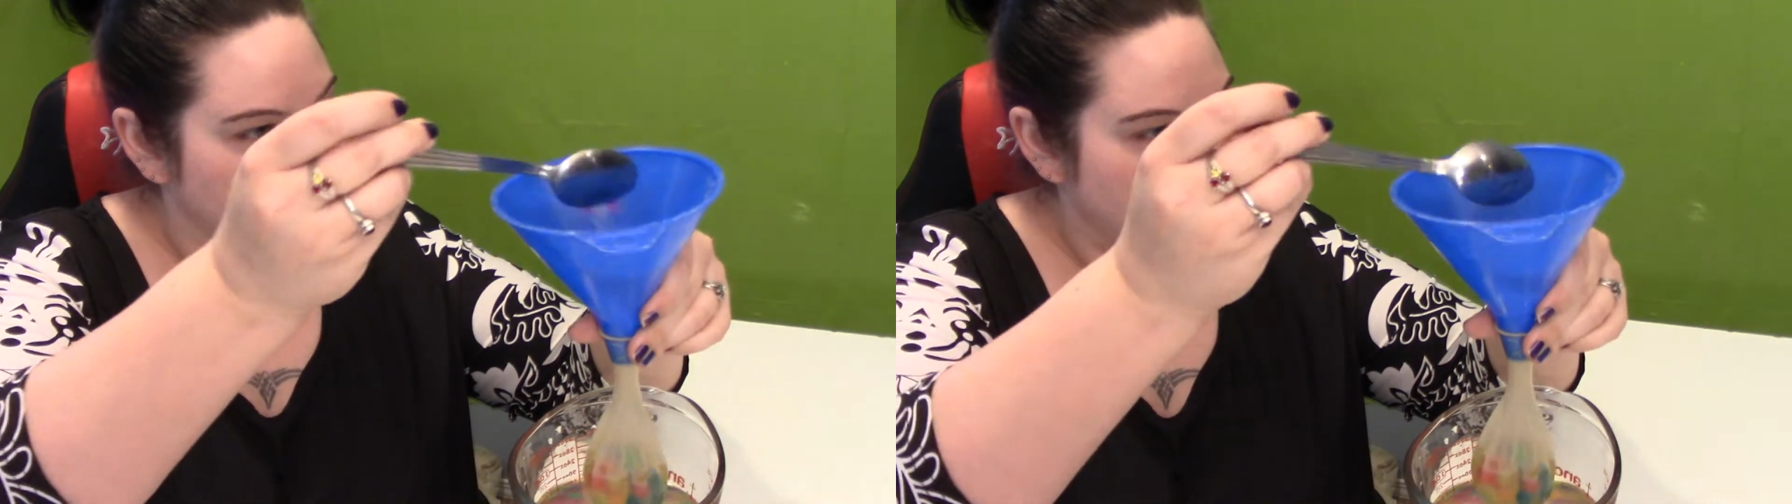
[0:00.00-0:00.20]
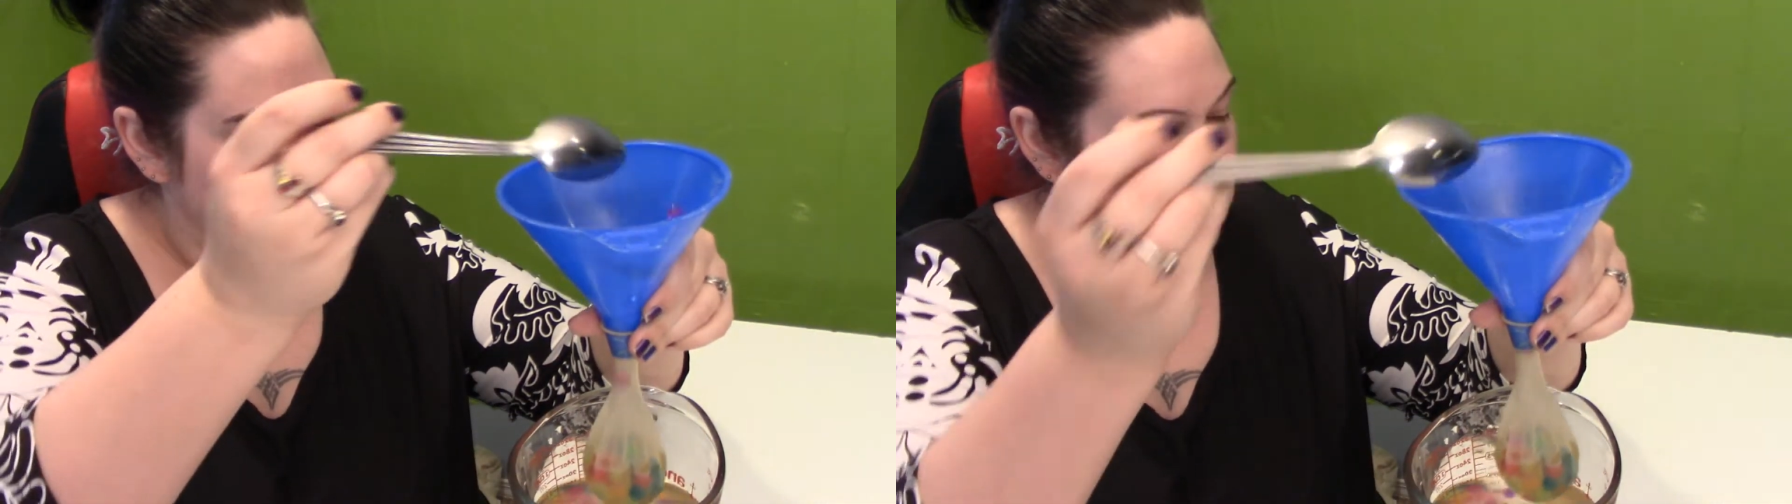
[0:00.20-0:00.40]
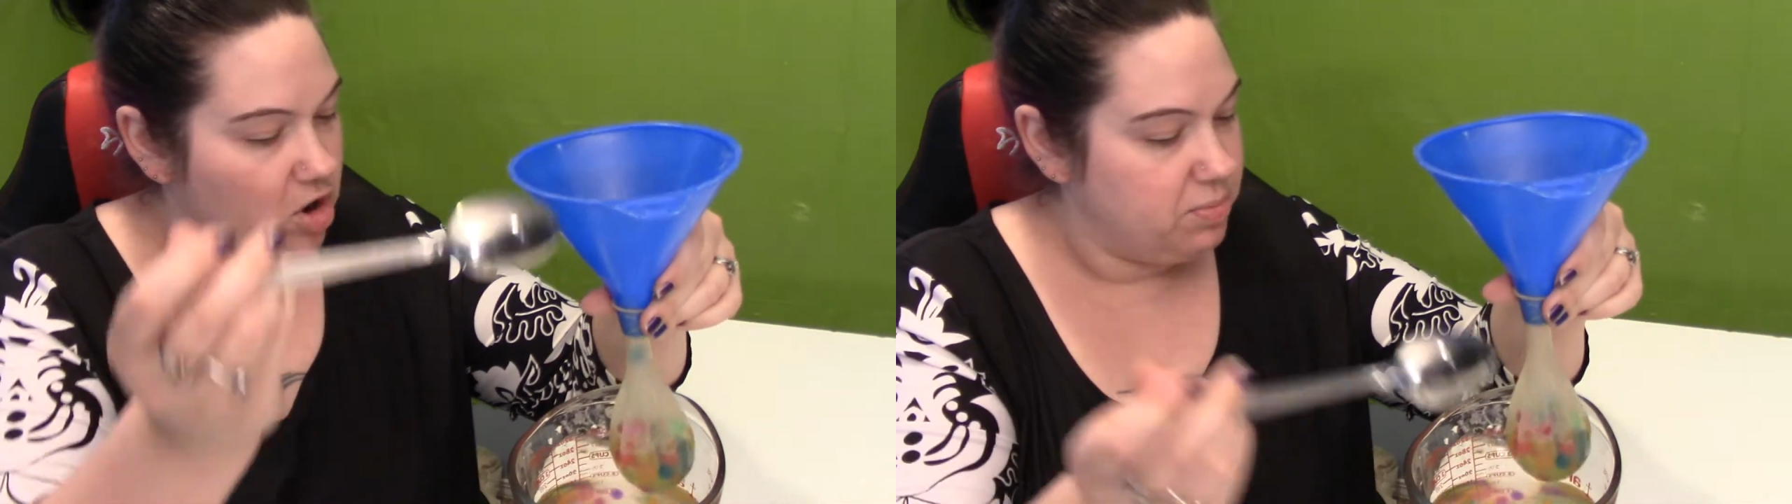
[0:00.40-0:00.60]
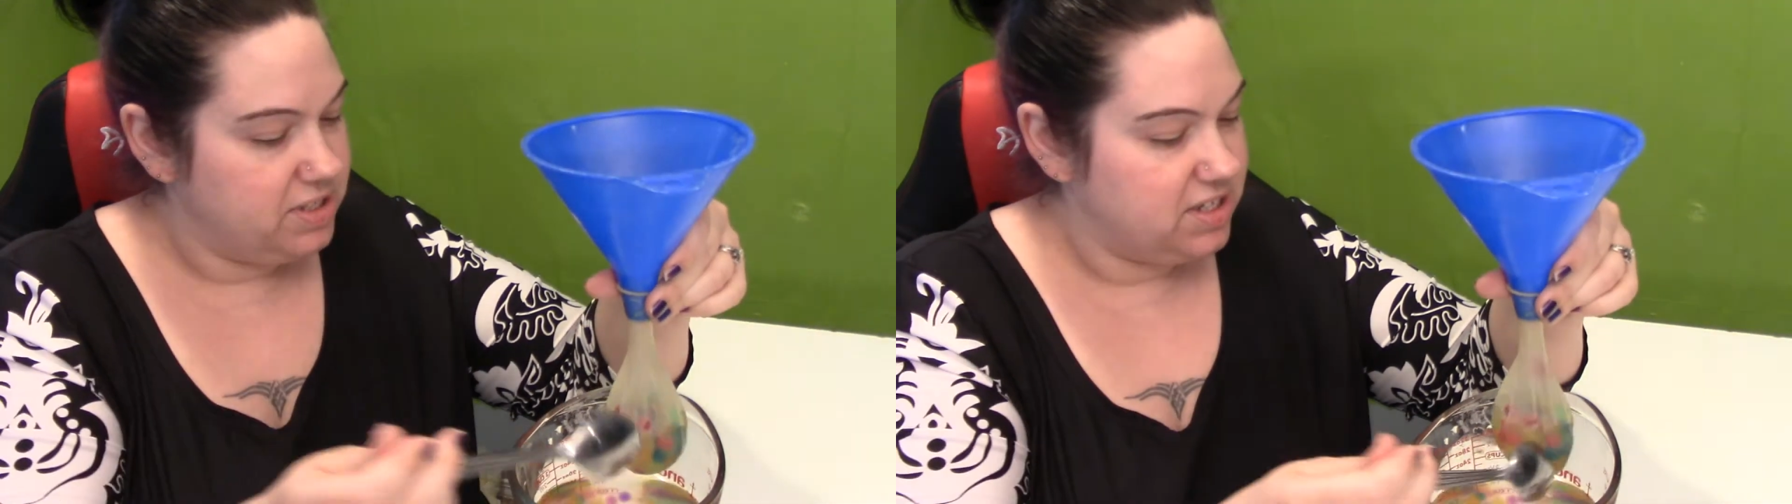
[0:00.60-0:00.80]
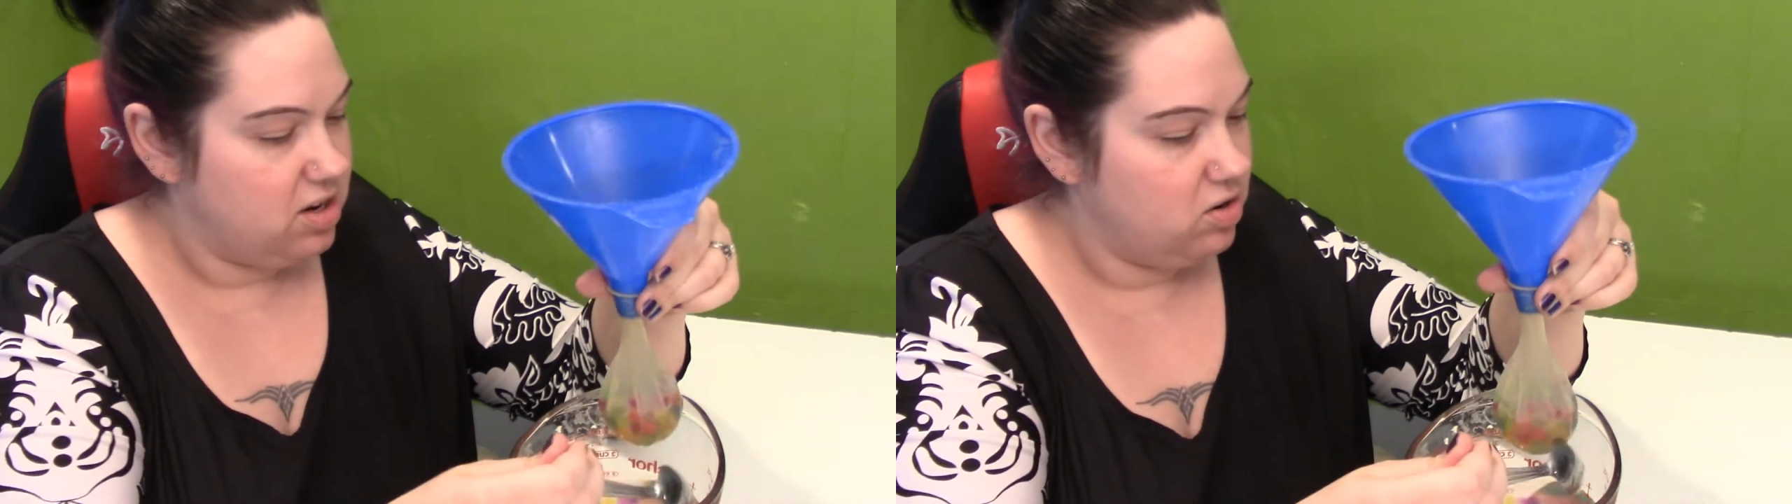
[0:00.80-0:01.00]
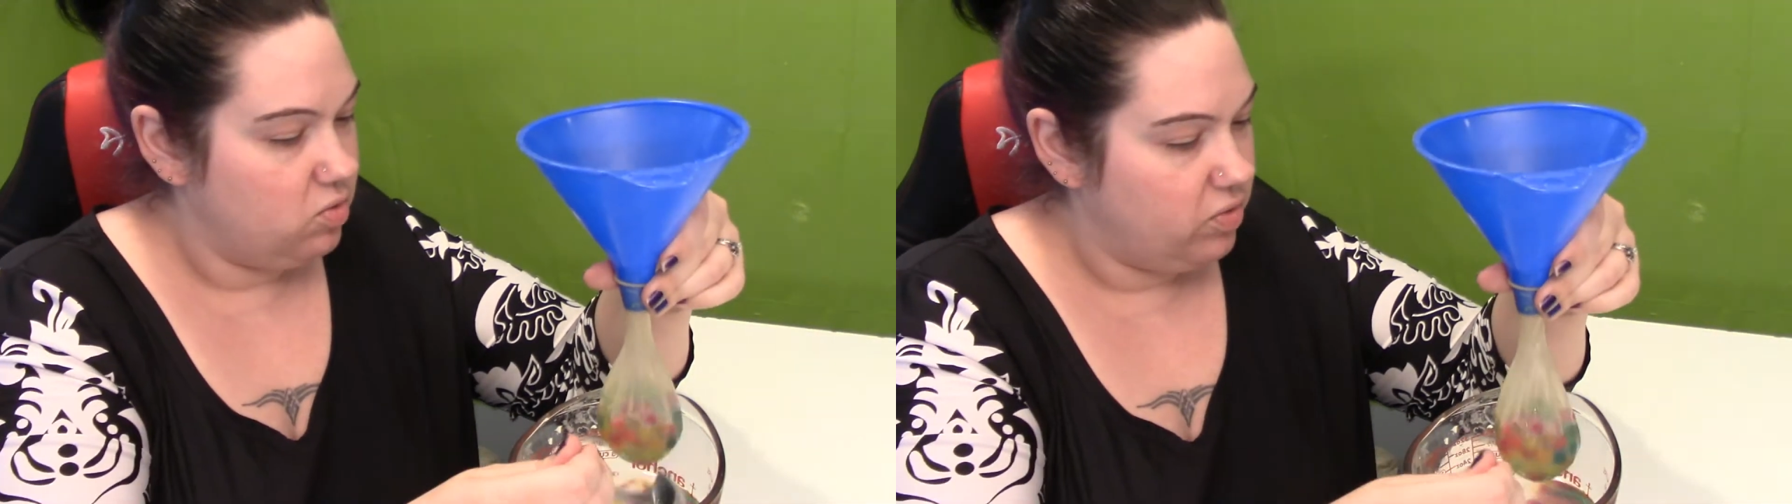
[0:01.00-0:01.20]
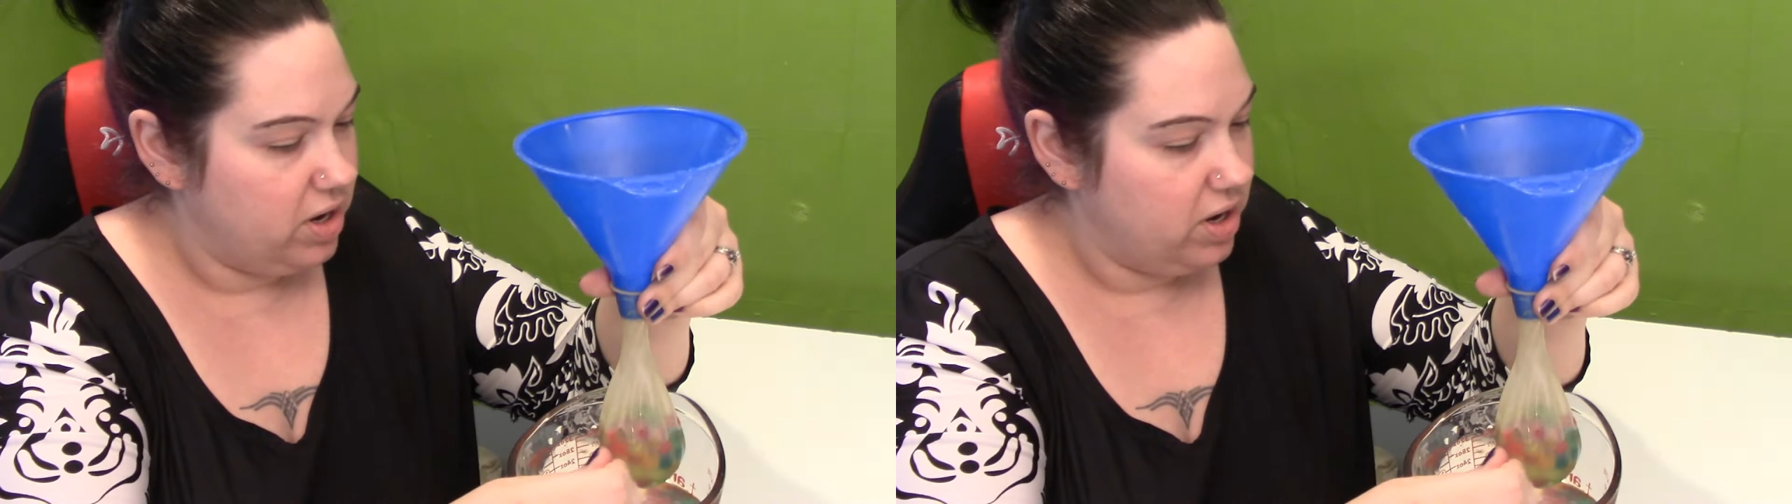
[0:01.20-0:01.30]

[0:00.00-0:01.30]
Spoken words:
to get more Orbeez in.